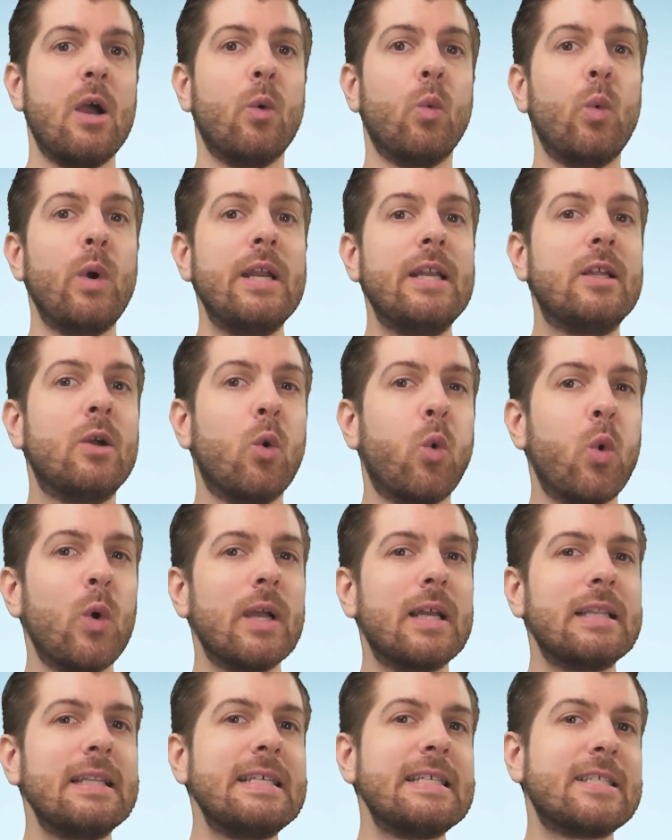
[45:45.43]
we'd
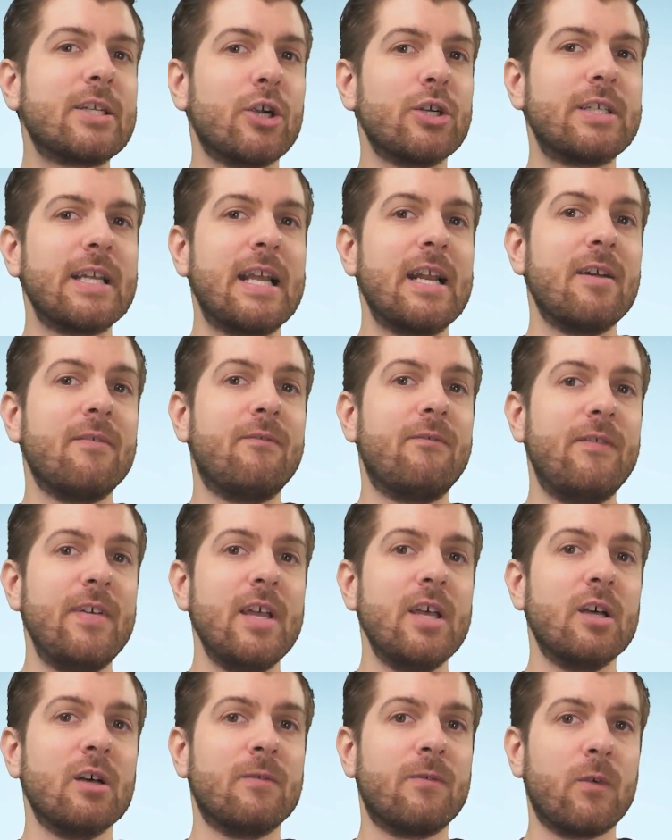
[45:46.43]
quickly start to get a
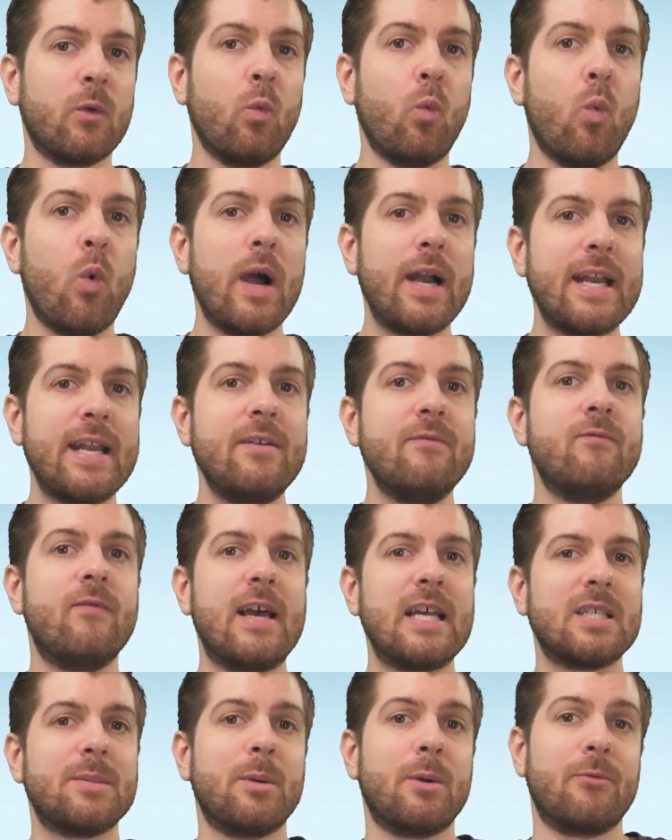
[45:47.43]
feel for what
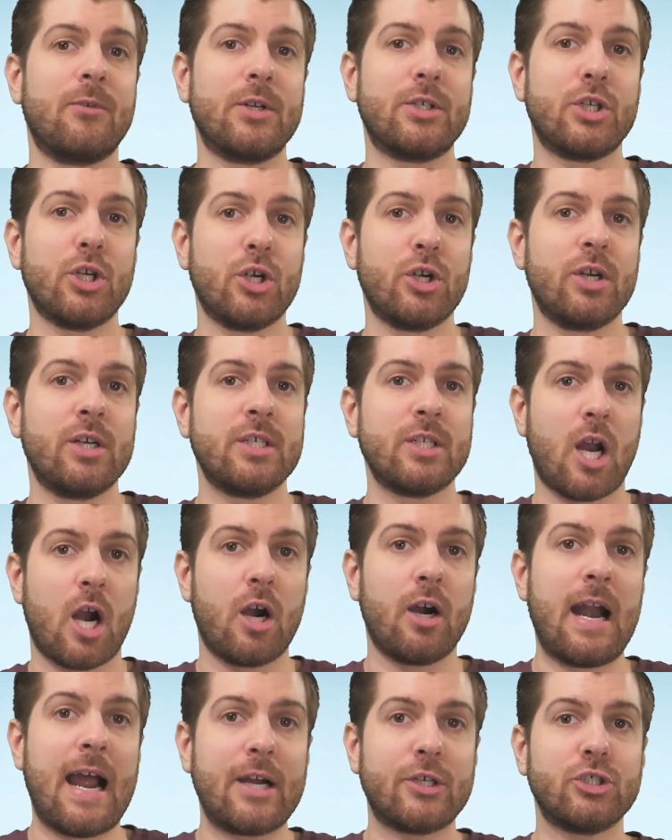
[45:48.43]
investment returns
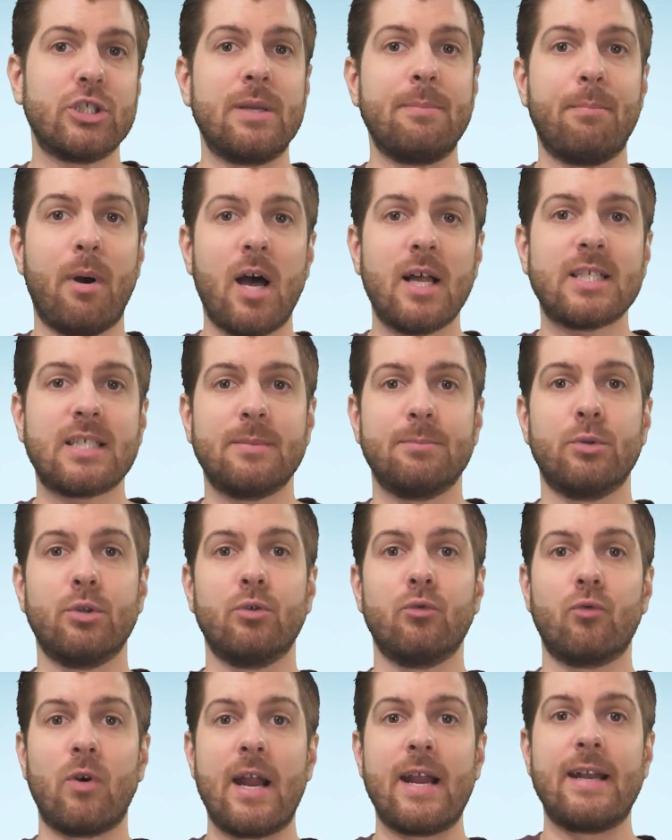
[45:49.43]
are actually
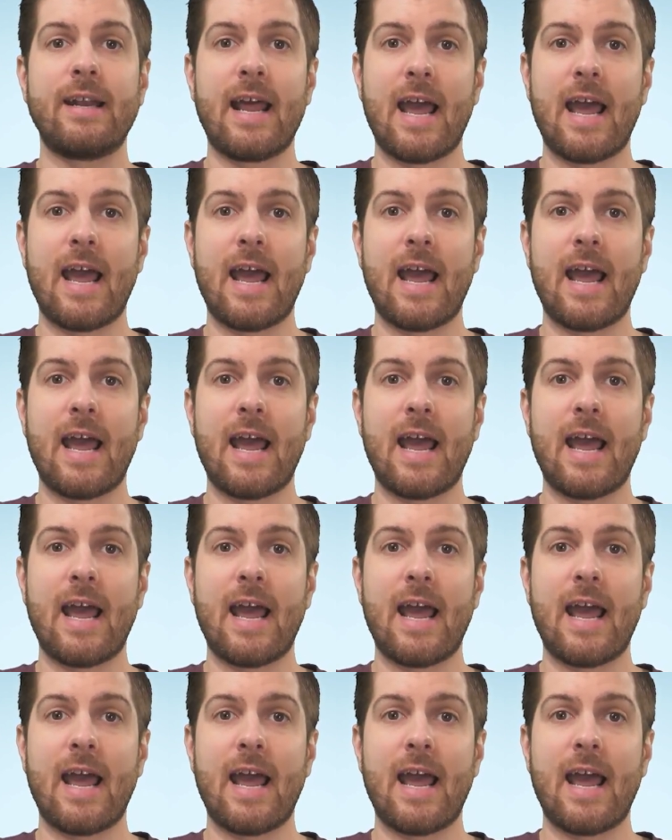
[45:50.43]
possible right